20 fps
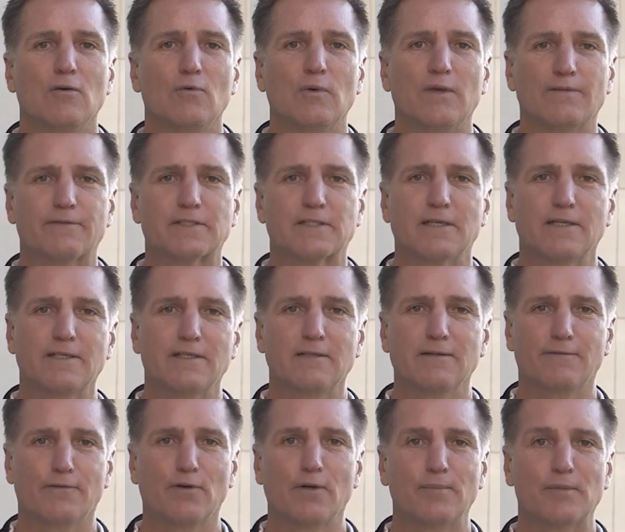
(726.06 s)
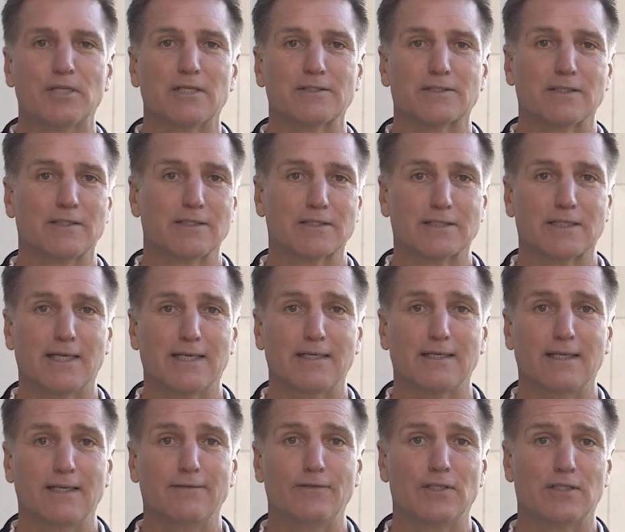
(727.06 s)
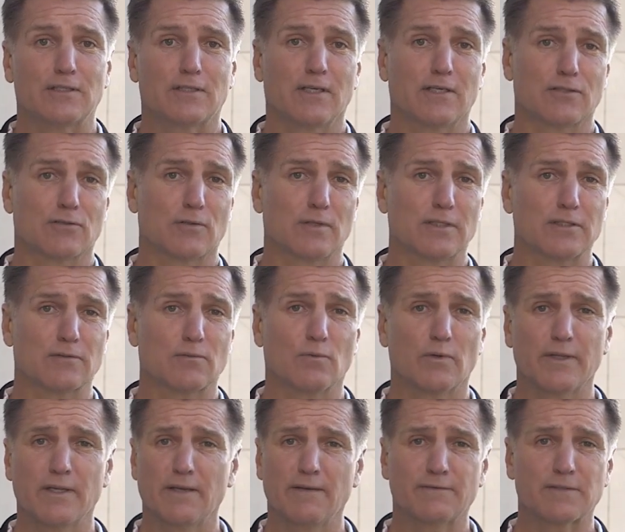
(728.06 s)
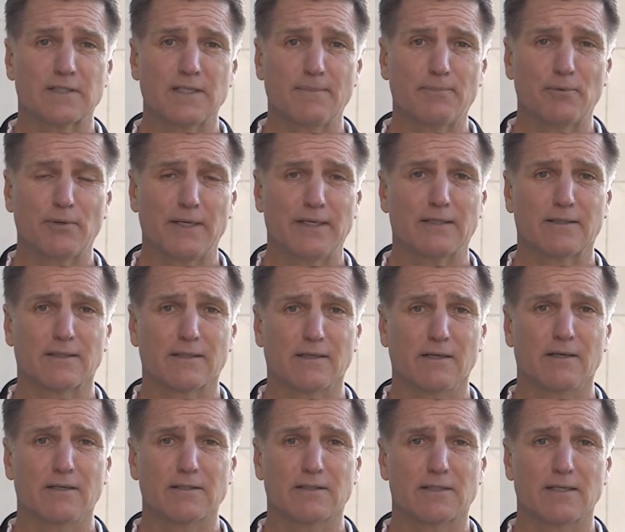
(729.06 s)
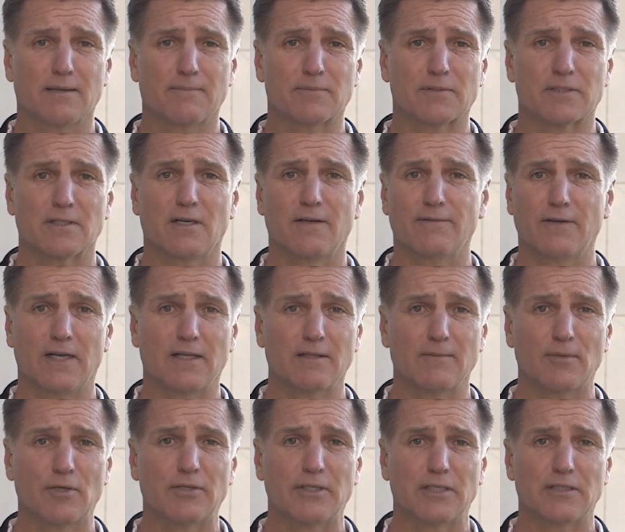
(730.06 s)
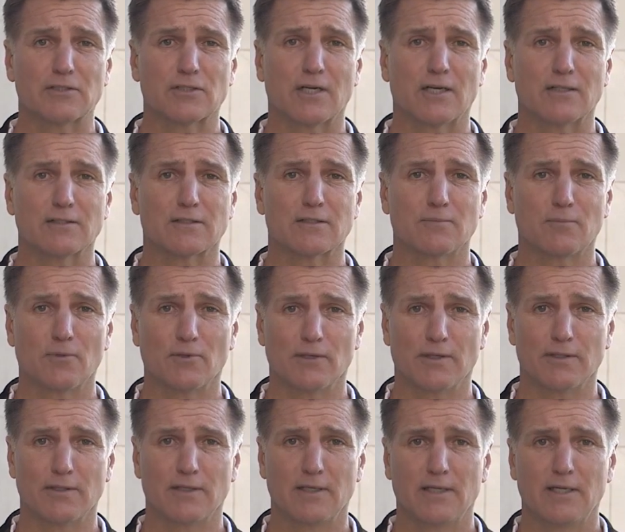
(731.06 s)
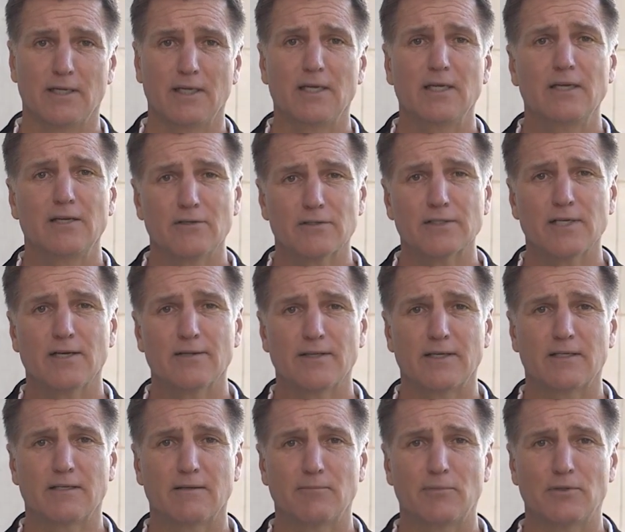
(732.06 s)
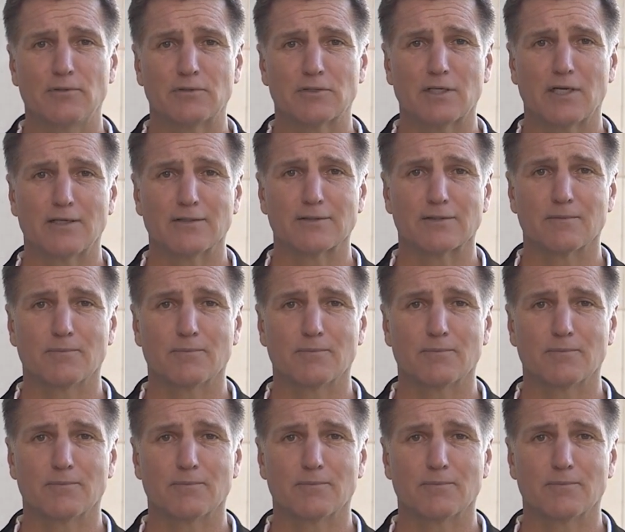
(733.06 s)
We have studied the formulas in the Scandinavian countries where they have separated the concepts of alimony and child support. Here's how they compute child